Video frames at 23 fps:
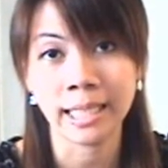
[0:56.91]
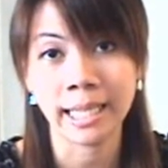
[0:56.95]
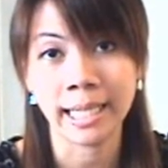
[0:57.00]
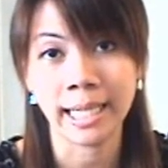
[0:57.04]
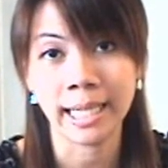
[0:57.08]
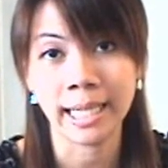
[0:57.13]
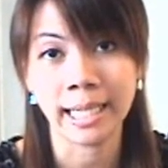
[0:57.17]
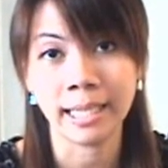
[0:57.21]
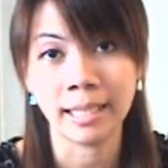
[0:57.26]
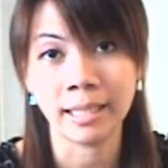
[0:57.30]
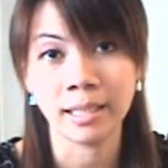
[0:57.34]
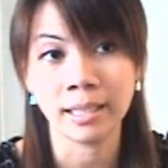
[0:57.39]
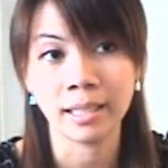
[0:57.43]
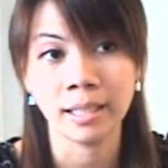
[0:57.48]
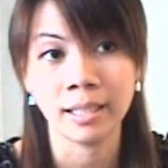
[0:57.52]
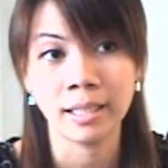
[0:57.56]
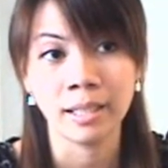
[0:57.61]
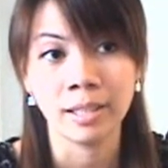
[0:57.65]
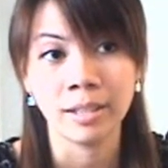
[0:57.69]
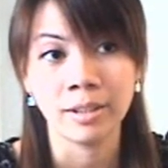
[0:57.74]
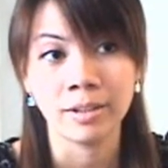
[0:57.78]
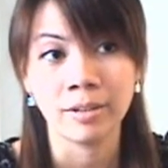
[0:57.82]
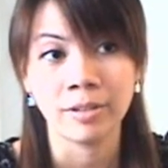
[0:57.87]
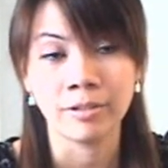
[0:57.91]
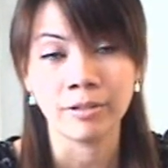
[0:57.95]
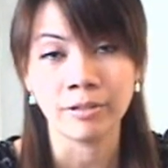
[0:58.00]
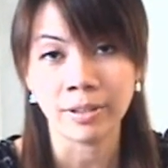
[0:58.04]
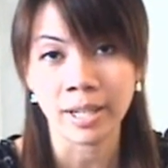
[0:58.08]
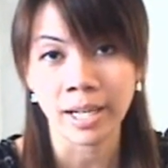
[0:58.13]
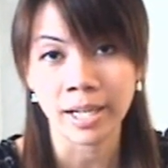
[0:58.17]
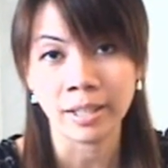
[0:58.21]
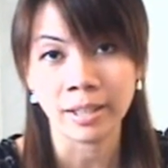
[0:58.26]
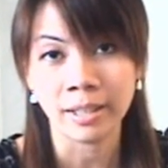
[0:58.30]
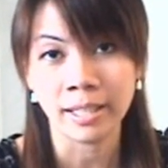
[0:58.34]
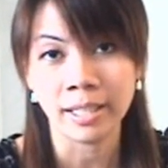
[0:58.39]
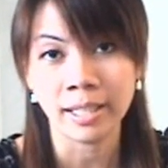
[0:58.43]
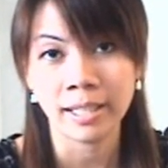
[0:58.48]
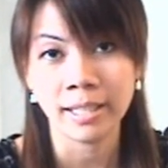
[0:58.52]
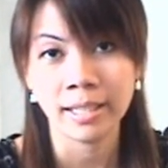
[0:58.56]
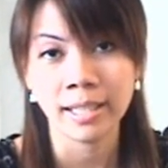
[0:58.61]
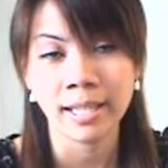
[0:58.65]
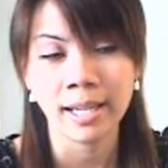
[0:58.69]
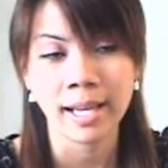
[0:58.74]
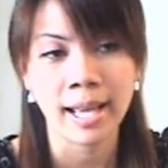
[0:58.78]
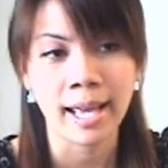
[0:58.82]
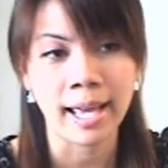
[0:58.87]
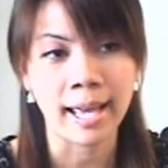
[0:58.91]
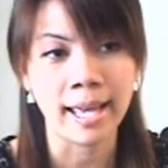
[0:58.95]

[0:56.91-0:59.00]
in violin